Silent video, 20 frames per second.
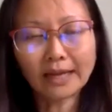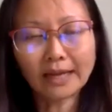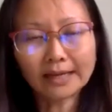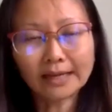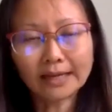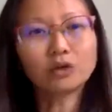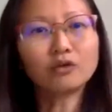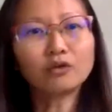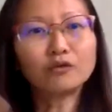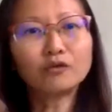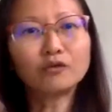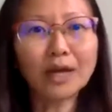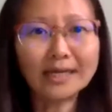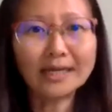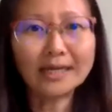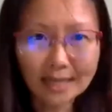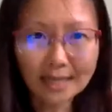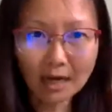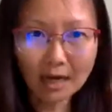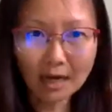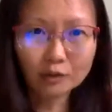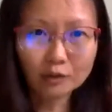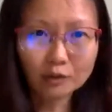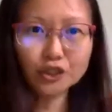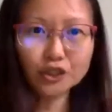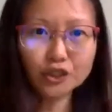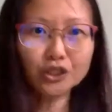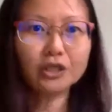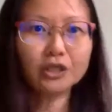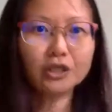But now, like, you
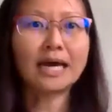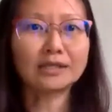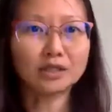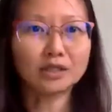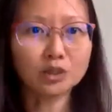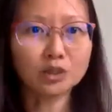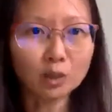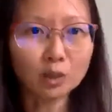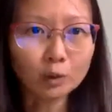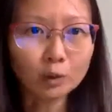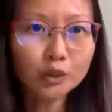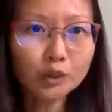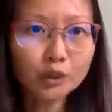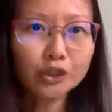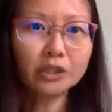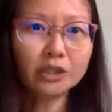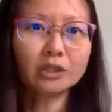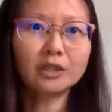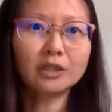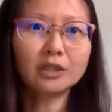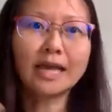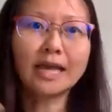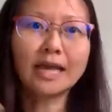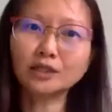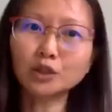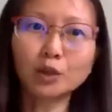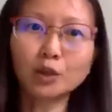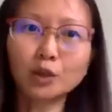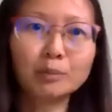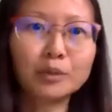know, food as culture, as
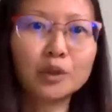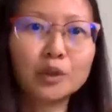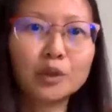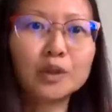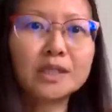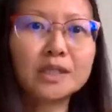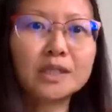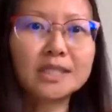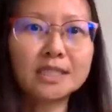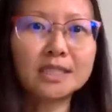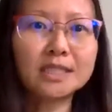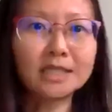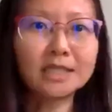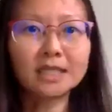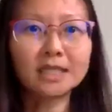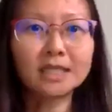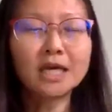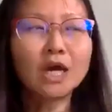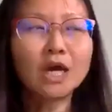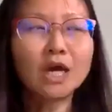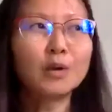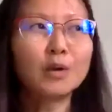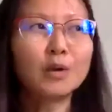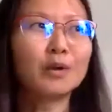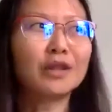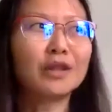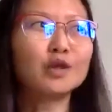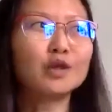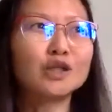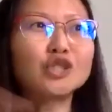social, as
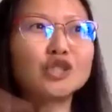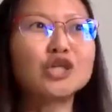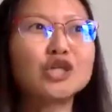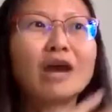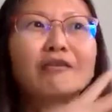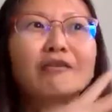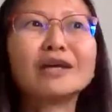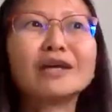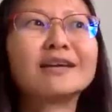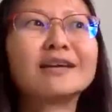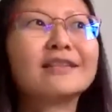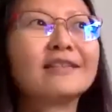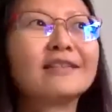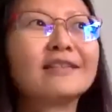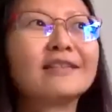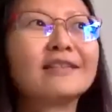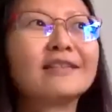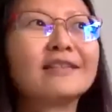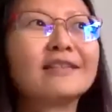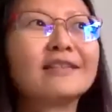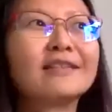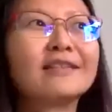community, whether you're sharing